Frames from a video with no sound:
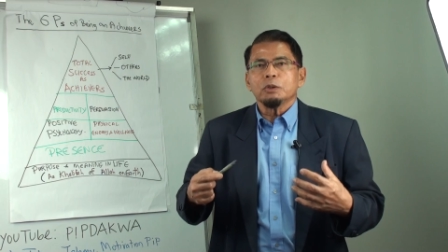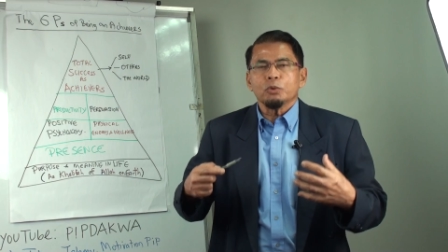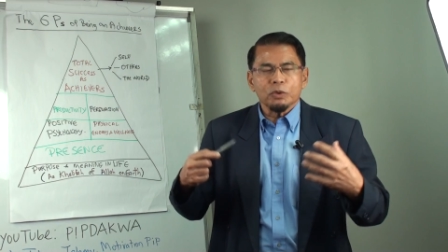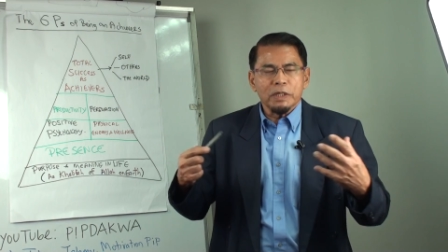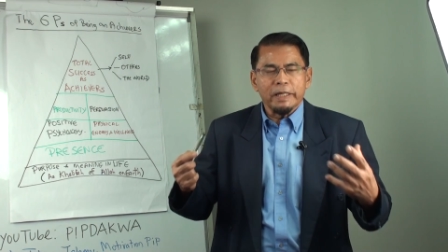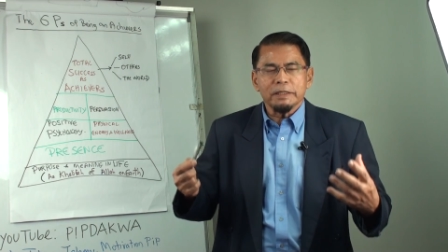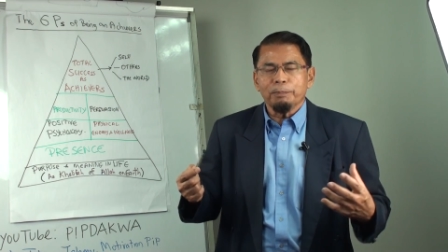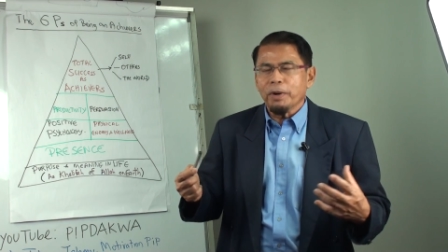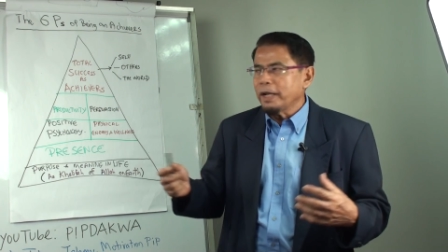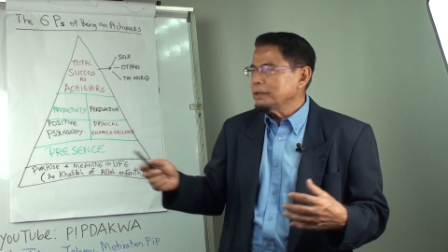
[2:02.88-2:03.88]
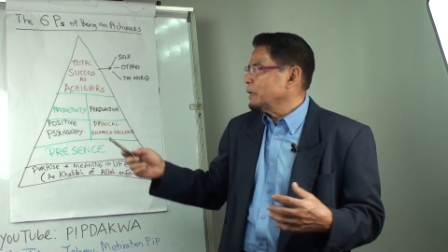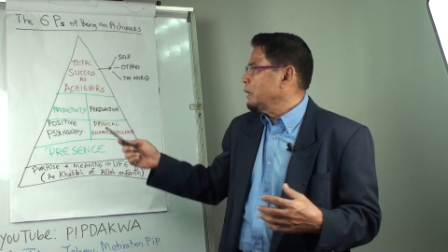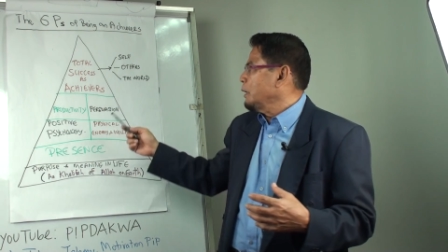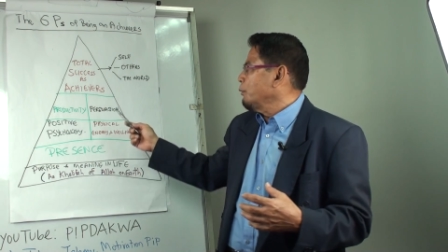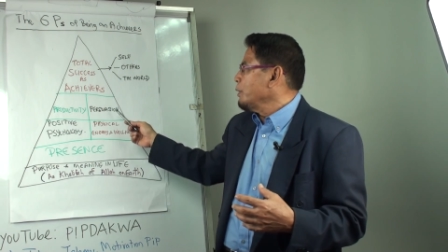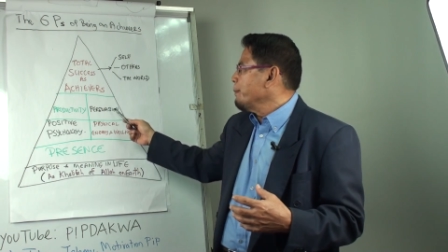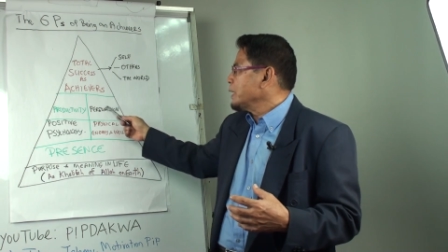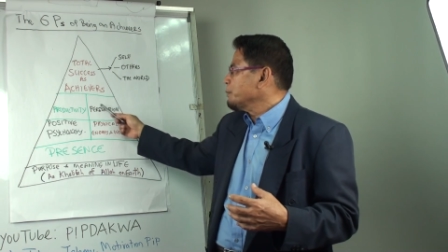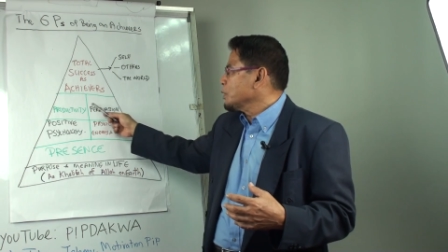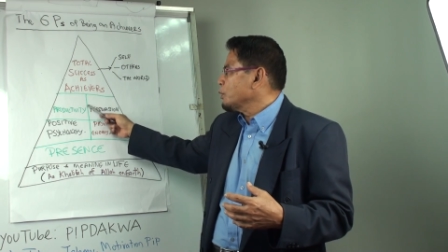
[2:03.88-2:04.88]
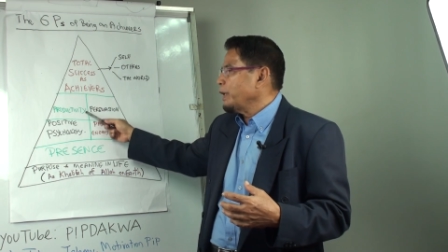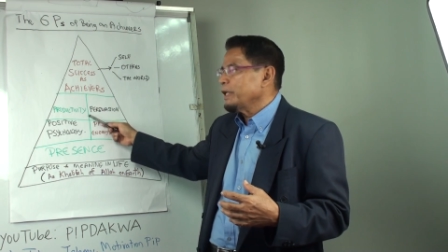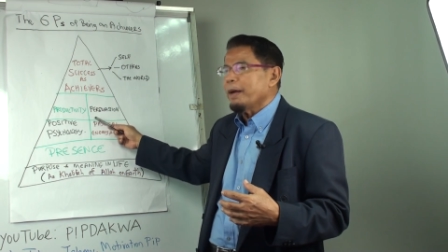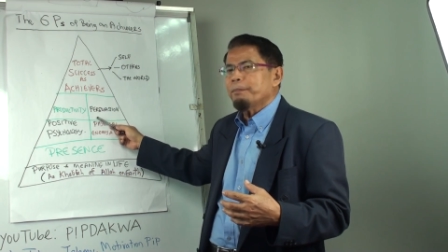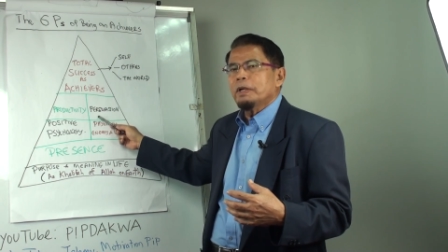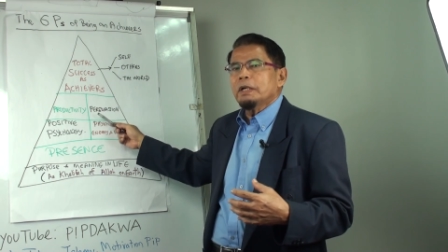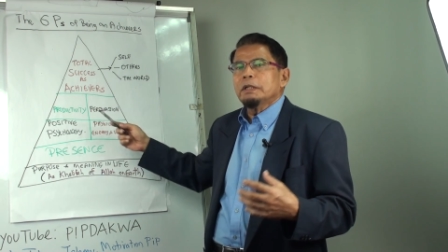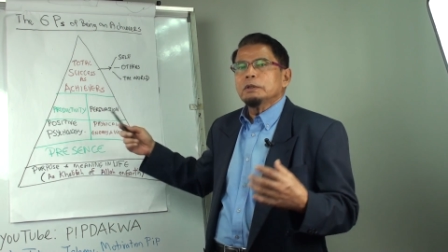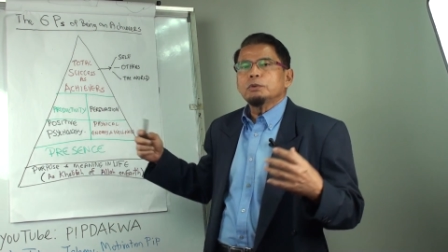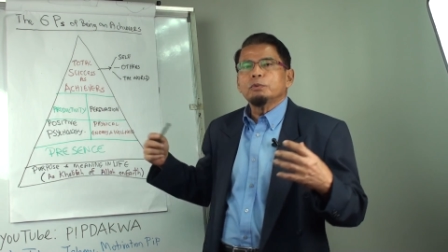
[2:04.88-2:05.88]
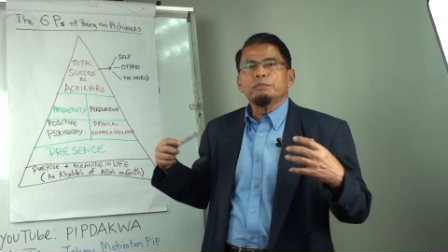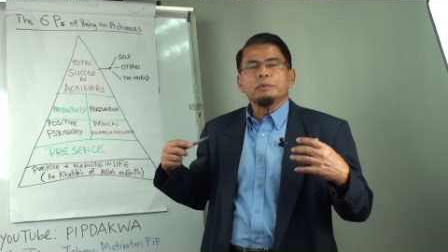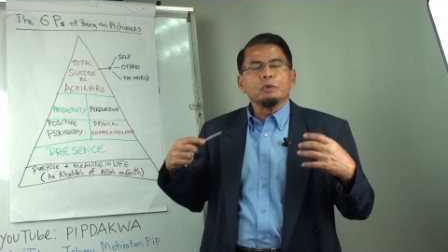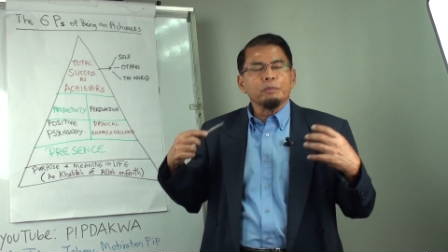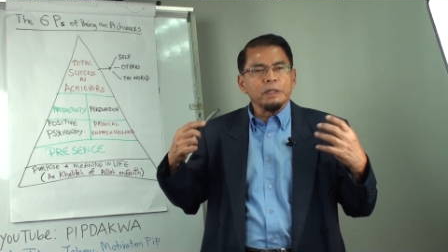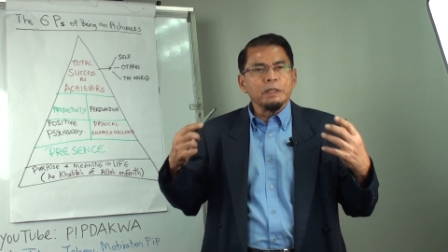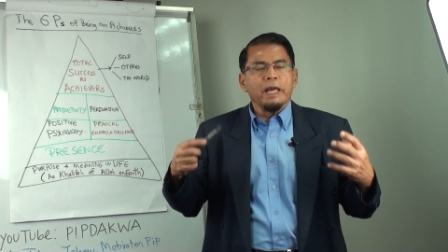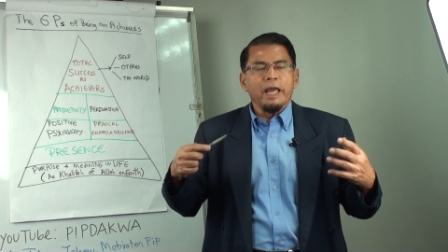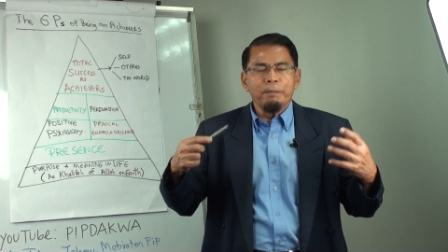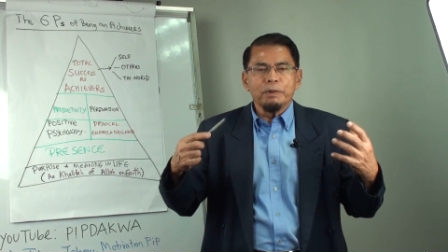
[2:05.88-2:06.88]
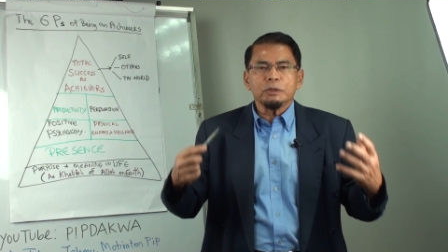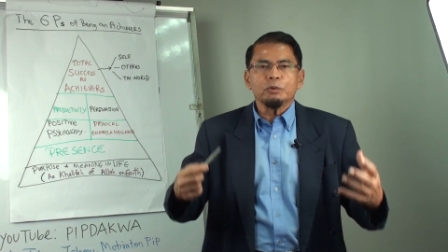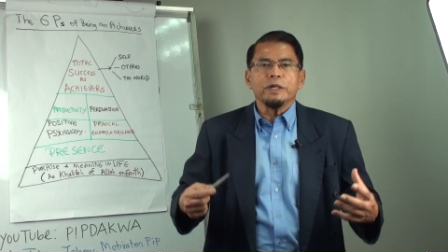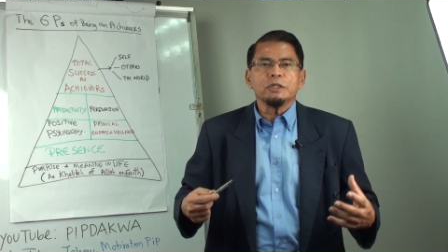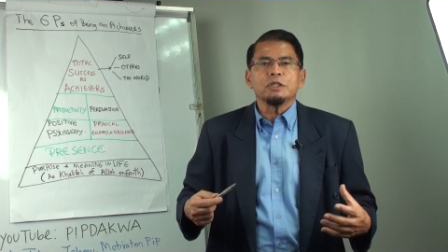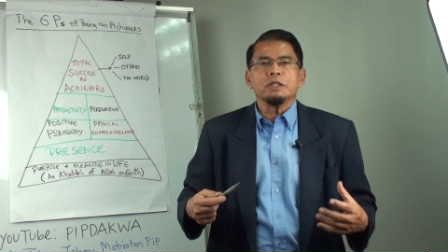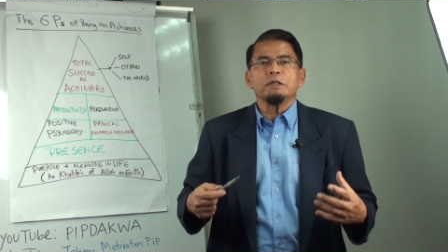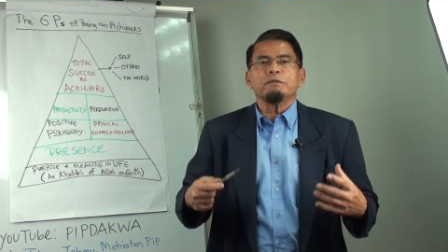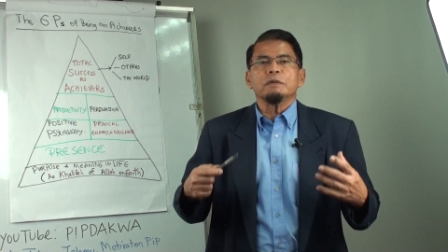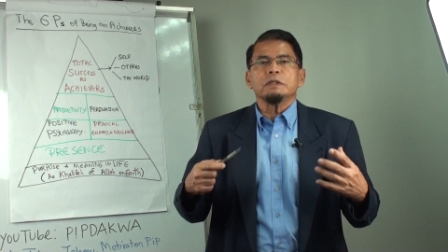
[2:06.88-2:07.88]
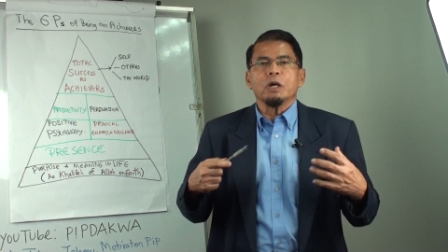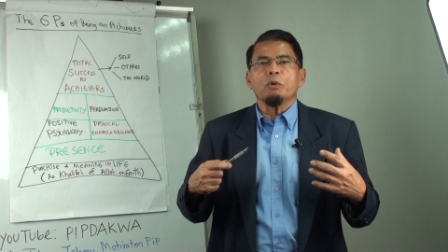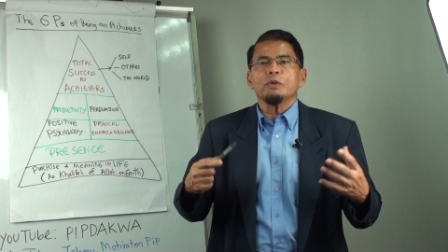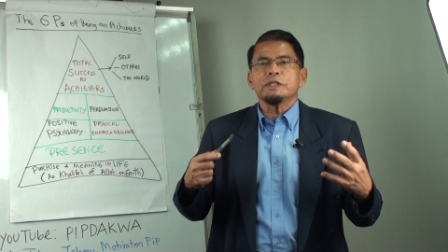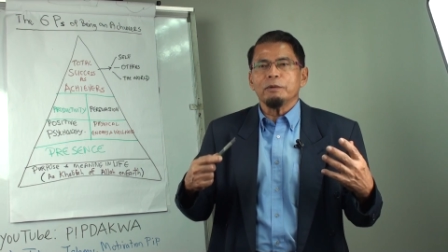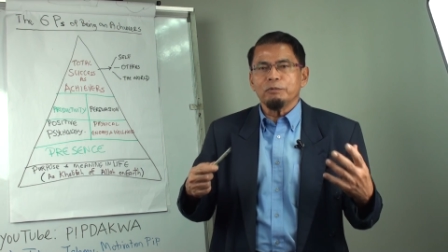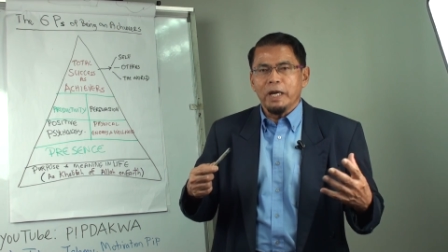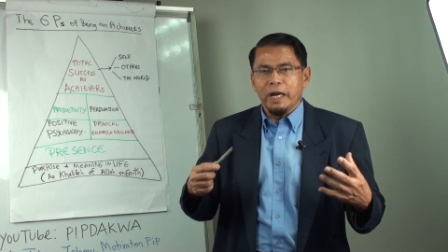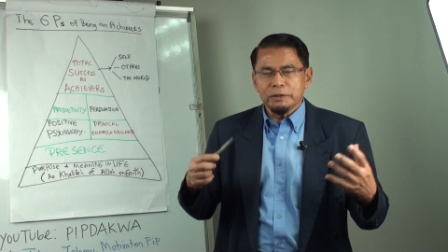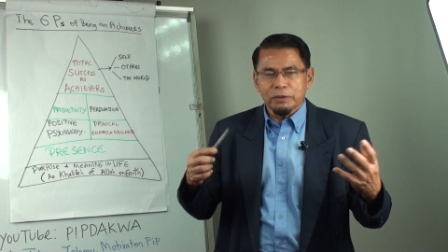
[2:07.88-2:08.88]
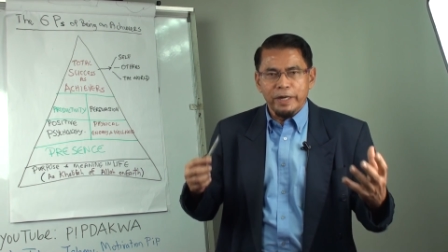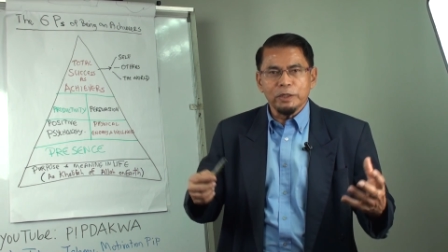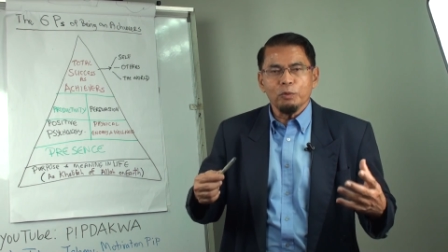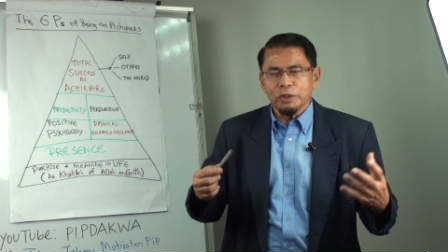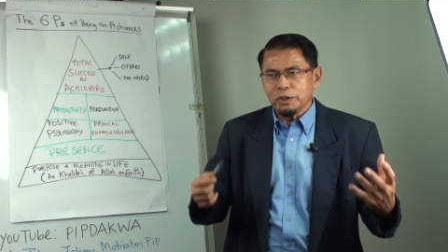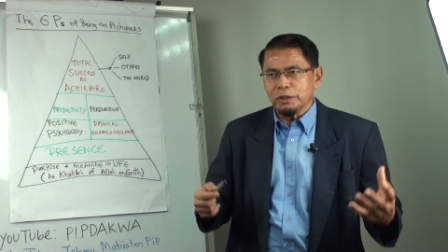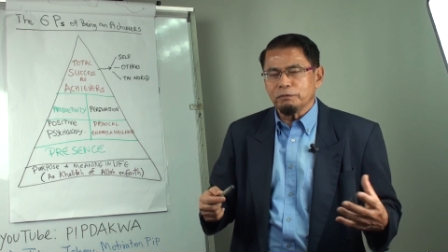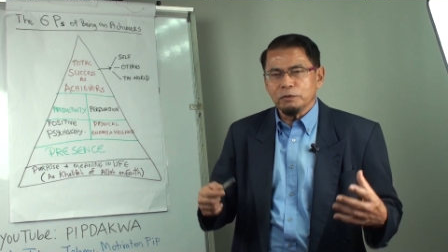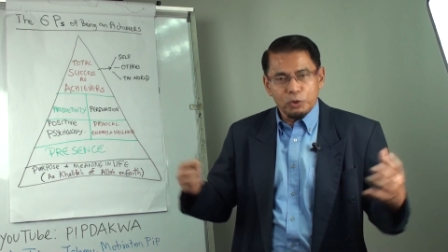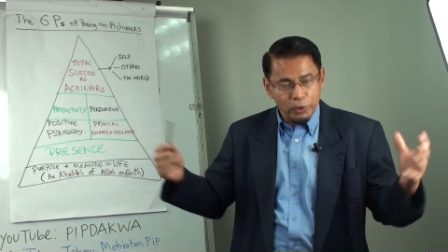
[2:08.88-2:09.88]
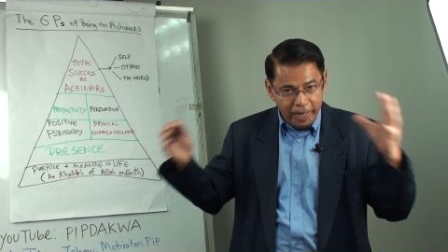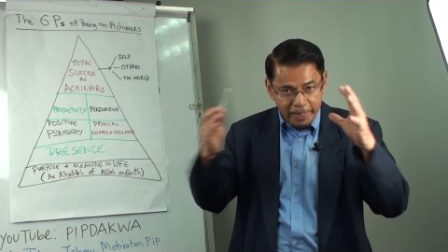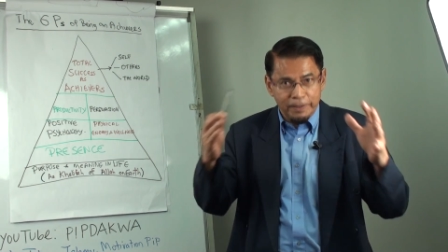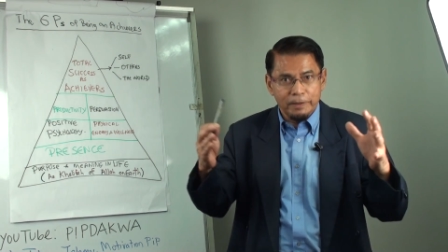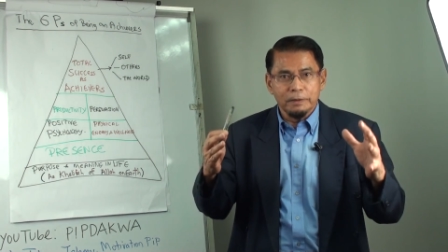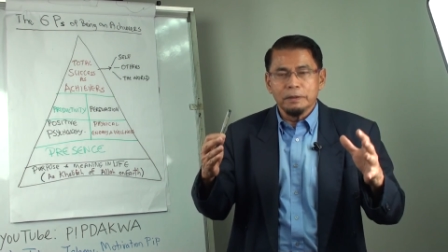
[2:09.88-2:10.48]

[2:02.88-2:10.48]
social enterprise, we must persuade them to, to be able to achieve the goals that we are trying to achieve together.